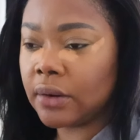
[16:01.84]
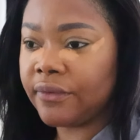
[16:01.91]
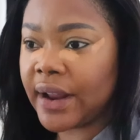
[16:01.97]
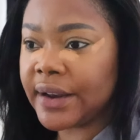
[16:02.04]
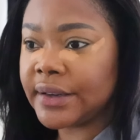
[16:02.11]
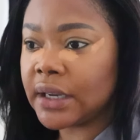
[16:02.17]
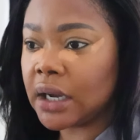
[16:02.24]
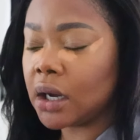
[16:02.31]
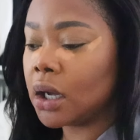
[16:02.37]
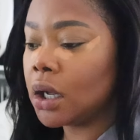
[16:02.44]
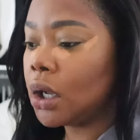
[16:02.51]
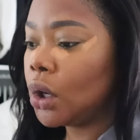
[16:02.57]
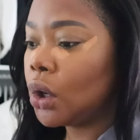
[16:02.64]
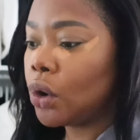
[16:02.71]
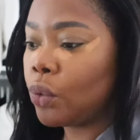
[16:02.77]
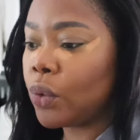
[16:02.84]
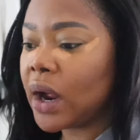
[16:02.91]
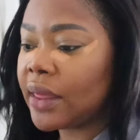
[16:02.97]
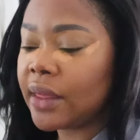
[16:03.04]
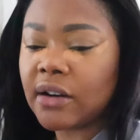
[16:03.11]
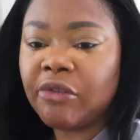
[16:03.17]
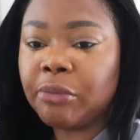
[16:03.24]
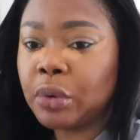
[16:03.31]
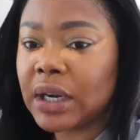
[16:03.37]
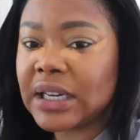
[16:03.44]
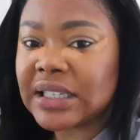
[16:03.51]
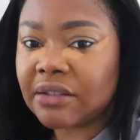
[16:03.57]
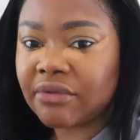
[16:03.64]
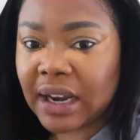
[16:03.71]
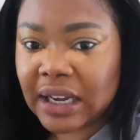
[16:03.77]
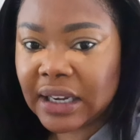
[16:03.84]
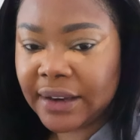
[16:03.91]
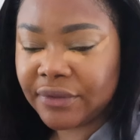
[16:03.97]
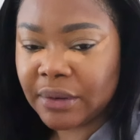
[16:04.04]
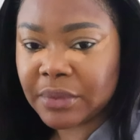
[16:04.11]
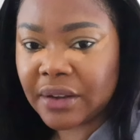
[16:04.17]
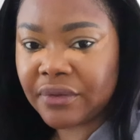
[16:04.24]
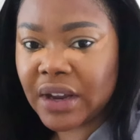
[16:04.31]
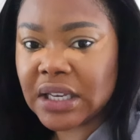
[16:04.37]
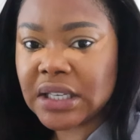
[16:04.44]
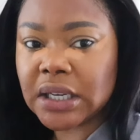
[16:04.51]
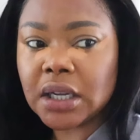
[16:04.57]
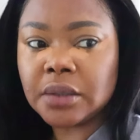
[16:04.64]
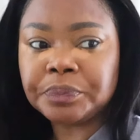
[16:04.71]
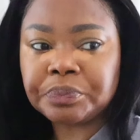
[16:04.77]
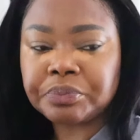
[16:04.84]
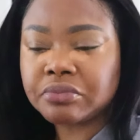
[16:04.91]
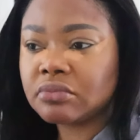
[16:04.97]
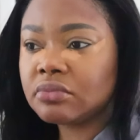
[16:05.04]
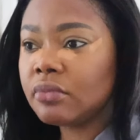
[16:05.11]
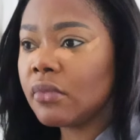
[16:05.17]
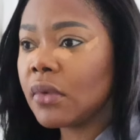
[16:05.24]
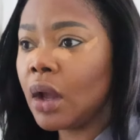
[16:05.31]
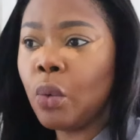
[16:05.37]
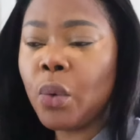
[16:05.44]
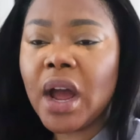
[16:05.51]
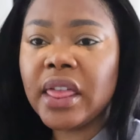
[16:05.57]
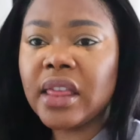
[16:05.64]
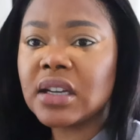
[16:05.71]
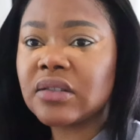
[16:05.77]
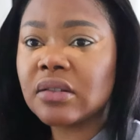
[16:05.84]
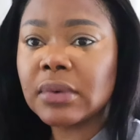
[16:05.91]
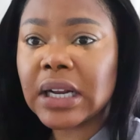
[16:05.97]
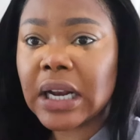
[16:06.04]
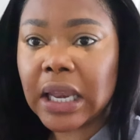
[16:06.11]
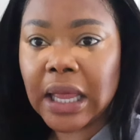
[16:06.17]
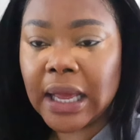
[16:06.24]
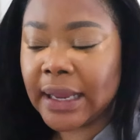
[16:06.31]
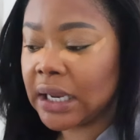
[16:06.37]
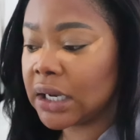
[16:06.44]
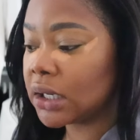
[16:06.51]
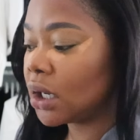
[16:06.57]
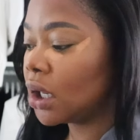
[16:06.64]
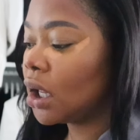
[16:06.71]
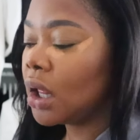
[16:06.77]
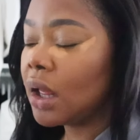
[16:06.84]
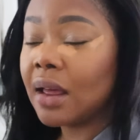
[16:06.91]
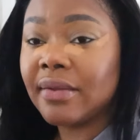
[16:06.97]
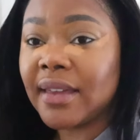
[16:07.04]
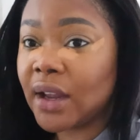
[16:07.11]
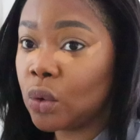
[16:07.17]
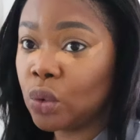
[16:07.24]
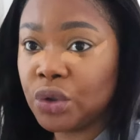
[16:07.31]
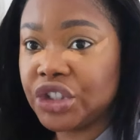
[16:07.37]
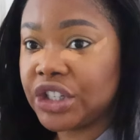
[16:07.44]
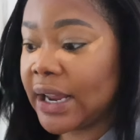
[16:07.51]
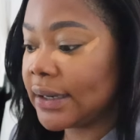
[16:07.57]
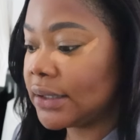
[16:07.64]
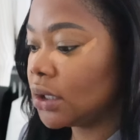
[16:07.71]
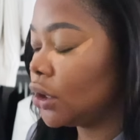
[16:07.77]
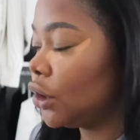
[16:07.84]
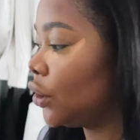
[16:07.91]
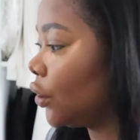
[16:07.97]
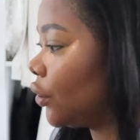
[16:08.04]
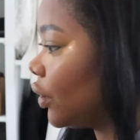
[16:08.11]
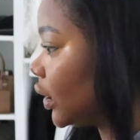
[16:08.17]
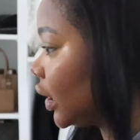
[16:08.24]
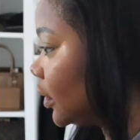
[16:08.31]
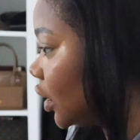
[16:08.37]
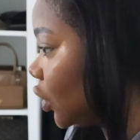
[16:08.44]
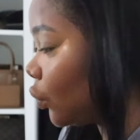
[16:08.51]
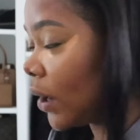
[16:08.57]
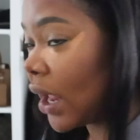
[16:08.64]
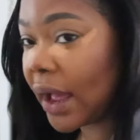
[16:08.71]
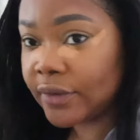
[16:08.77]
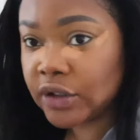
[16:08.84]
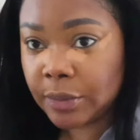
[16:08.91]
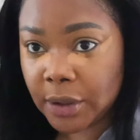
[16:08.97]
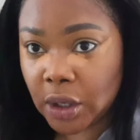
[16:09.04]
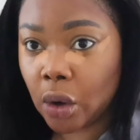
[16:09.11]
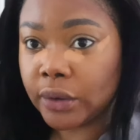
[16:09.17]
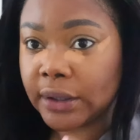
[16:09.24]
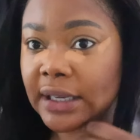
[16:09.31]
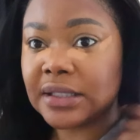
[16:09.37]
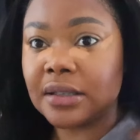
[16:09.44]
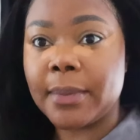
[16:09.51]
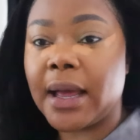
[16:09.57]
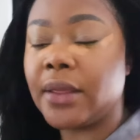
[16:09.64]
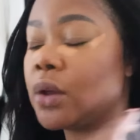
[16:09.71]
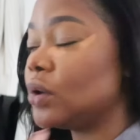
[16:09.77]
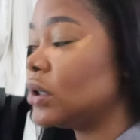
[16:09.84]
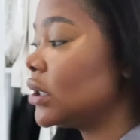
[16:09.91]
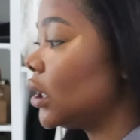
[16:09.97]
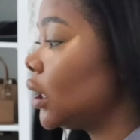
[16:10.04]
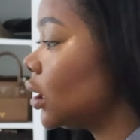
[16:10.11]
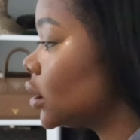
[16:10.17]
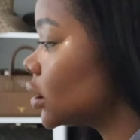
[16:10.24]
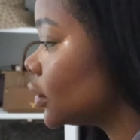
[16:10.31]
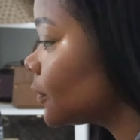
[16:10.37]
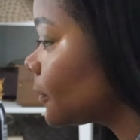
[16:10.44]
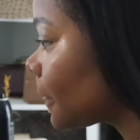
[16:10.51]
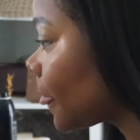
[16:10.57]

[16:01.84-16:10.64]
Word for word: vendor whether i've bought it directly from the vendor whether it's from a client they all shed you know and i think we have to be honest about those things